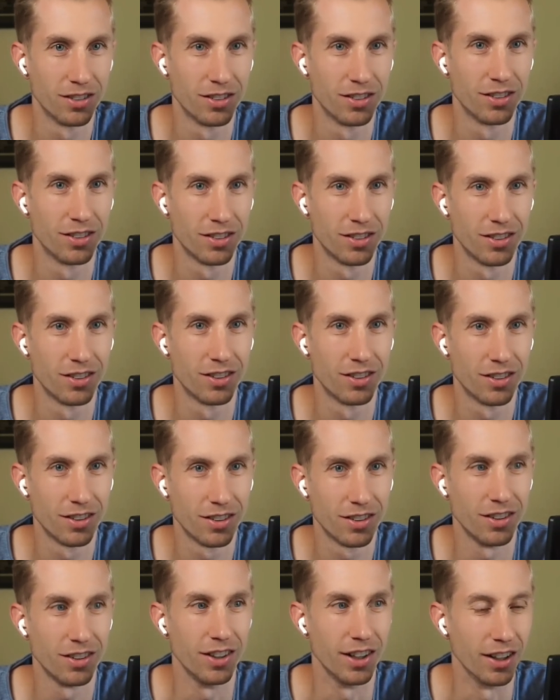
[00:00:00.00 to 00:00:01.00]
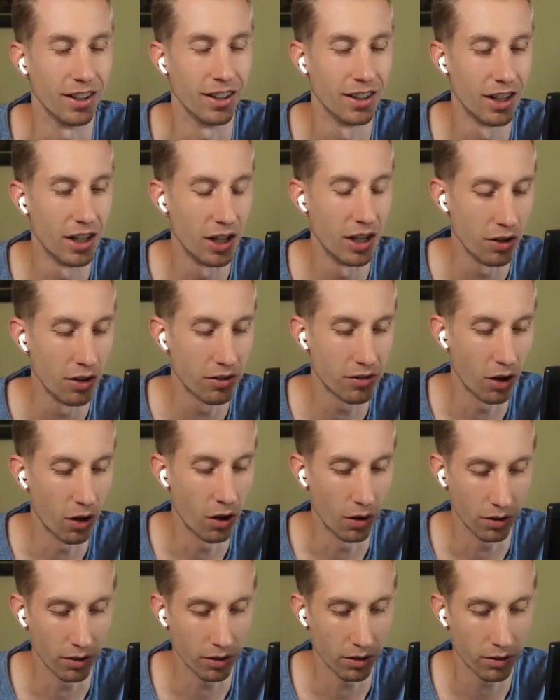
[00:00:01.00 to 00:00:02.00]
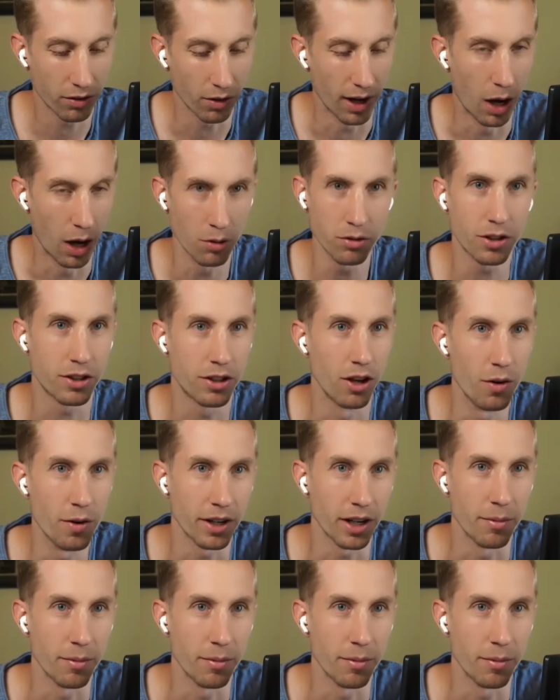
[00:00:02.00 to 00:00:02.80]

Absolutely. Yeah. So so how's it going?